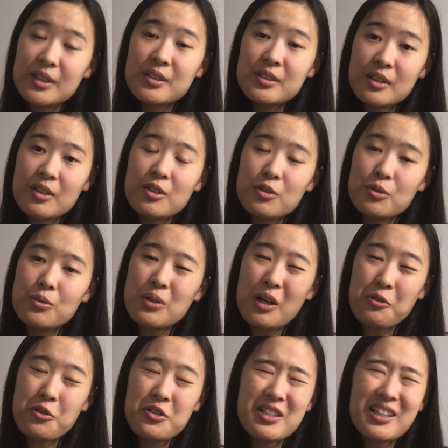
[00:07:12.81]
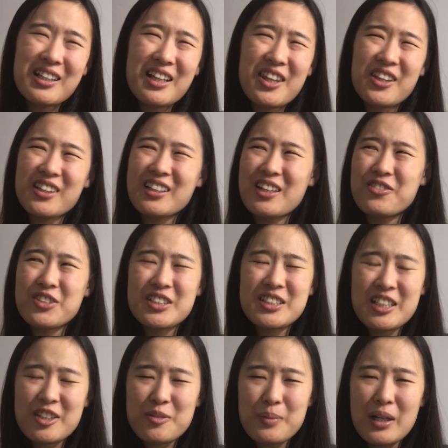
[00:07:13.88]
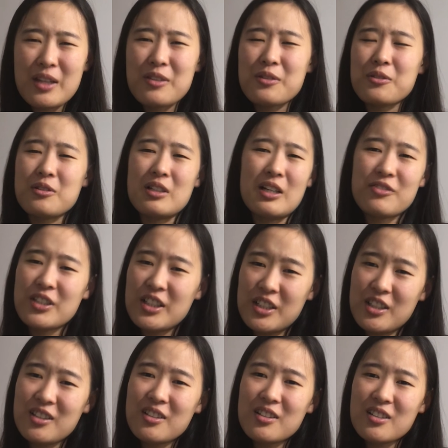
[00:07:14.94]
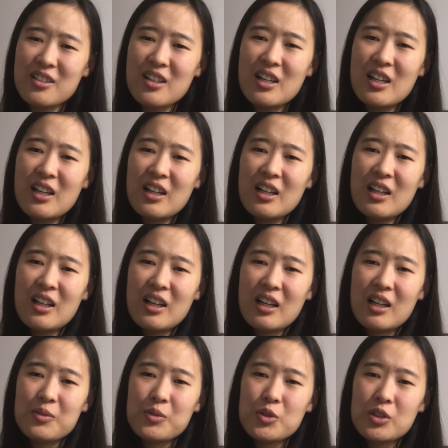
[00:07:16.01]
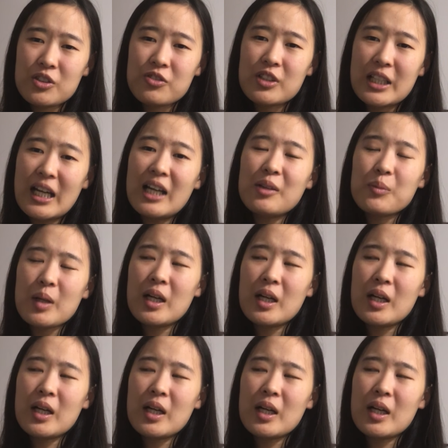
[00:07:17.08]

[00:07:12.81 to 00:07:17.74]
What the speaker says: So you do ultrasound, I think, every 6 months or every year to look for that.